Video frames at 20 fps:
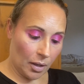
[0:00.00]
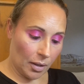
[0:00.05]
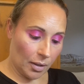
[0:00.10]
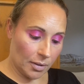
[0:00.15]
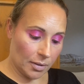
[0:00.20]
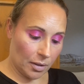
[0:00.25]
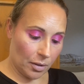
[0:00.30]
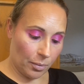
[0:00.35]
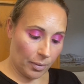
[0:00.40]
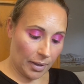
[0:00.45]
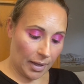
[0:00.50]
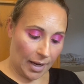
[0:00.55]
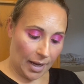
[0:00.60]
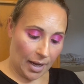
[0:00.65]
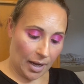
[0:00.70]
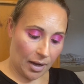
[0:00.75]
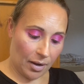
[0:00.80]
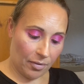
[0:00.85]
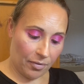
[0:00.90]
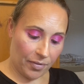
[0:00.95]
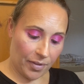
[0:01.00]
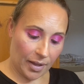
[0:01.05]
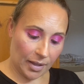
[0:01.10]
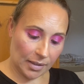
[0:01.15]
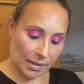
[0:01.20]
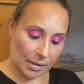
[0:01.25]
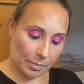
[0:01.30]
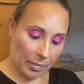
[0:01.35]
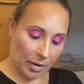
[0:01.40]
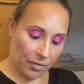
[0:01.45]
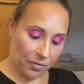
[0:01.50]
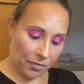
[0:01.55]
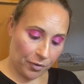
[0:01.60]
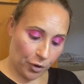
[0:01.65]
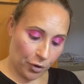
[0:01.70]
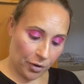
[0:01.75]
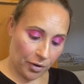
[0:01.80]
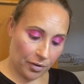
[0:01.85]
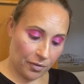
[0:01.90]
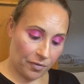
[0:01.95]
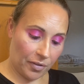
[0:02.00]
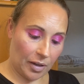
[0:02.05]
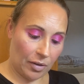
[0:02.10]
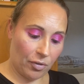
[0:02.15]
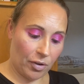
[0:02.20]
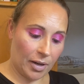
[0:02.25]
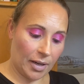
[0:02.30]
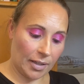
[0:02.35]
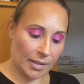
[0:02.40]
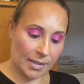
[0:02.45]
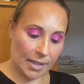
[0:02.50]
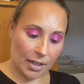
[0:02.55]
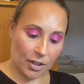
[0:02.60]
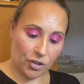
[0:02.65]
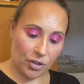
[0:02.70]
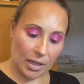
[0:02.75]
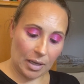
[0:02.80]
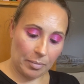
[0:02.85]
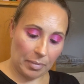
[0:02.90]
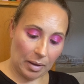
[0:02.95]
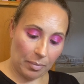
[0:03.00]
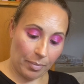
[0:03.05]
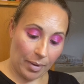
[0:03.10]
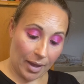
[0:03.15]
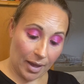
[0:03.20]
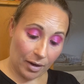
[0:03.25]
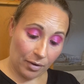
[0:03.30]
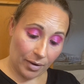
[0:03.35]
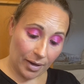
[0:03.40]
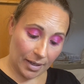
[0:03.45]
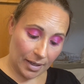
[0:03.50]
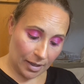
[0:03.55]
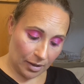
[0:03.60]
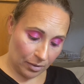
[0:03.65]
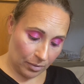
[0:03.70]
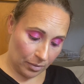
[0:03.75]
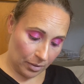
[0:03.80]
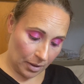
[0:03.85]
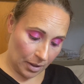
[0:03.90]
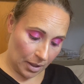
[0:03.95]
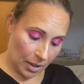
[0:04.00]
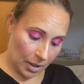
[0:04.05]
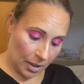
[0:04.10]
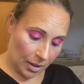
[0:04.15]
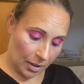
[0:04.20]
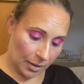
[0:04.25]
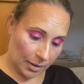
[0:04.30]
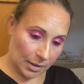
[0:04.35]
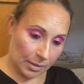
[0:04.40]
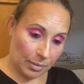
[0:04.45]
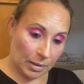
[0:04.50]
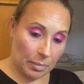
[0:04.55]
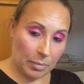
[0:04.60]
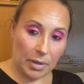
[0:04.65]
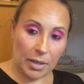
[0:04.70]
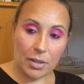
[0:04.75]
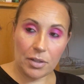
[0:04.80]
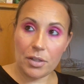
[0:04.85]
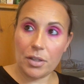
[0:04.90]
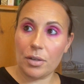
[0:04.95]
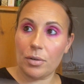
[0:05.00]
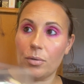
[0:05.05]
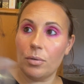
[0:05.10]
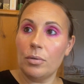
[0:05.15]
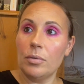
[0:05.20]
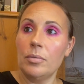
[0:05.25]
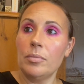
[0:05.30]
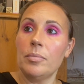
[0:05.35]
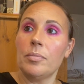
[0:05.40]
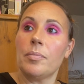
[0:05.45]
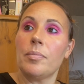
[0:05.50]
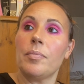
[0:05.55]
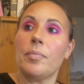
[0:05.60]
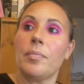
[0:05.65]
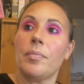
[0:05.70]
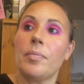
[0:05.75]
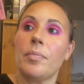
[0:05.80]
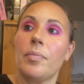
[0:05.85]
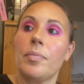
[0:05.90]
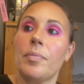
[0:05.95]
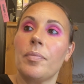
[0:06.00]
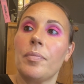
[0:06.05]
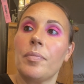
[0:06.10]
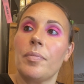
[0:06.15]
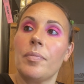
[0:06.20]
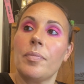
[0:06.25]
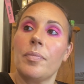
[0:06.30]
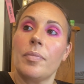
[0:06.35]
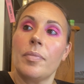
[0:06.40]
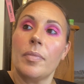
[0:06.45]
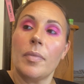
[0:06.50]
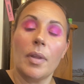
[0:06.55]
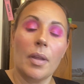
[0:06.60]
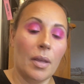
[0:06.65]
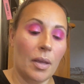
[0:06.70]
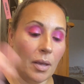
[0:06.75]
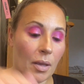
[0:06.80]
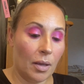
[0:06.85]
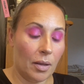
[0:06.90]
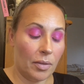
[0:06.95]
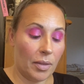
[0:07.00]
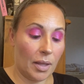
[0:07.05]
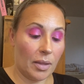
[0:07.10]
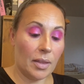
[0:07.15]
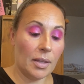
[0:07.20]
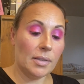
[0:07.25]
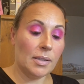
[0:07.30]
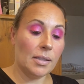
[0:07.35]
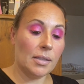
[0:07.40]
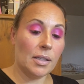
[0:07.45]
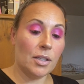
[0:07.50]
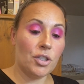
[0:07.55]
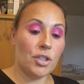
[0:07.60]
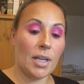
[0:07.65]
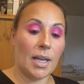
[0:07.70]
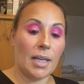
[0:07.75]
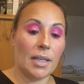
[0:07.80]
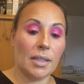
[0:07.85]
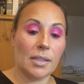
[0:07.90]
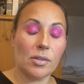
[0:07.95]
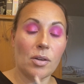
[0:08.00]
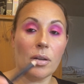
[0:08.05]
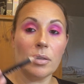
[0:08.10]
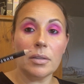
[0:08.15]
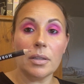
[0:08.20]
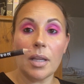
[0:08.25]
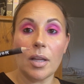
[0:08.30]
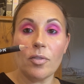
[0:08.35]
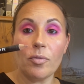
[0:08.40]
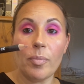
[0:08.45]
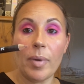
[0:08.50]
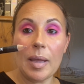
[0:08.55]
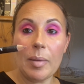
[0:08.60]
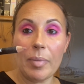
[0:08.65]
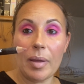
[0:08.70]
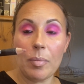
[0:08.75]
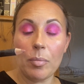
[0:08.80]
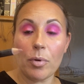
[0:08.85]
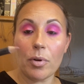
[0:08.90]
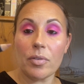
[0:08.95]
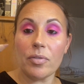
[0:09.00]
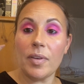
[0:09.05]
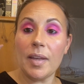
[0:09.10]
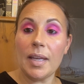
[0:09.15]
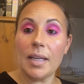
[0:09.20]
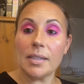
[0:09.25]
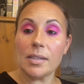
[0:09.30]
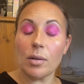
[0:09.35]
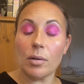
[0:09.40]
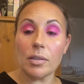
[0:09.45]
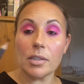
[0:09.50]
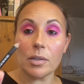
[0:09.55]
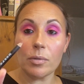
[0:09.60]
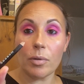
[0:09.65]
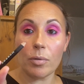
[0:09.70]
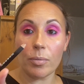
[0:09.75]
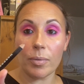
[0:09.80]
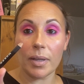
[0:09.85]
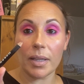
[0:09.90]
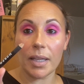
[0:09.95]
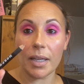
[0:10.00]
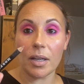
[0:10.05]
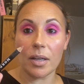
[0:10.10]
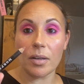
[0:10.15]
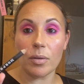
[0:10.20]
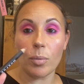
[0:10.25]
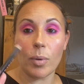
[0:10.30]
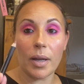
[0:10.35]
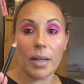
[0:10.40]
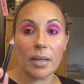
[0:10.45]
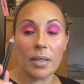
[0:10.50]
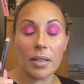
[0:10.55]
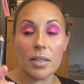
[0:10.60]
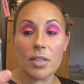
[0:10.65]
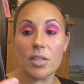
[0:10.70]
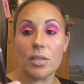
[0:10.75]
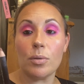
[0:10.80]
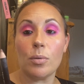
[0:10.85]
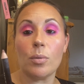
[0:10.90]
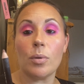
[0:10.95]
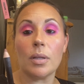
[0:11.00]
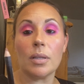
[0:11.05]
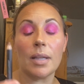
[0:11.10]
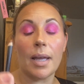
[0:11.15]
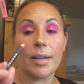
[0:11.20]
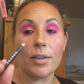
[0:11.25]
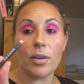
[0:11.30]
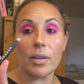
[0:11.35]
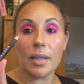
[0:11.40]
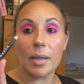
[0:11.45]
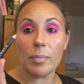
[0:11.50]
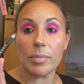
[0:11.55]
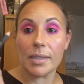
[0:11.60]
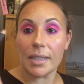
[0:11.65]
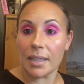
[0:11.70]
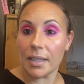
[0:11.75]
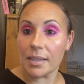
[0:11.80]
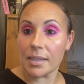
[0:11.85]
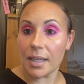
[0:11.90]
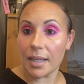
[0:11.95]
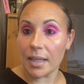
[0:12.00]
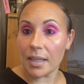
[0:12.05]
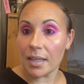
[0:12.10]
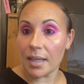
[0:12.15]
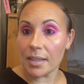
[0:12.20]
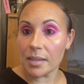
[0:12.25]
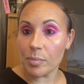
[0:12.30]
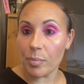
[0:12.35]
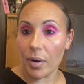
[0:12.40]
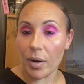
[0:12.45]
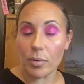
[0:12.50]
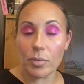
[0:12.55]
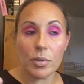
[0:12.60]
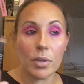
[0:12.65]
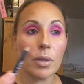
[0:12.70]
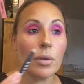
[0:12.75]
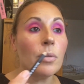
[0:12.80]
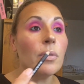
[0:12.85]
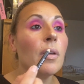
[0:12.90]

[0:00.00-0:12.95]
So the one I have that's my current favorite, it's actually in my bag right now. So what I'm going to do, I think this is the shade. It's called Love Bite by Morphe. It's also a really good one to line your lips in. It's like a nice brown tone.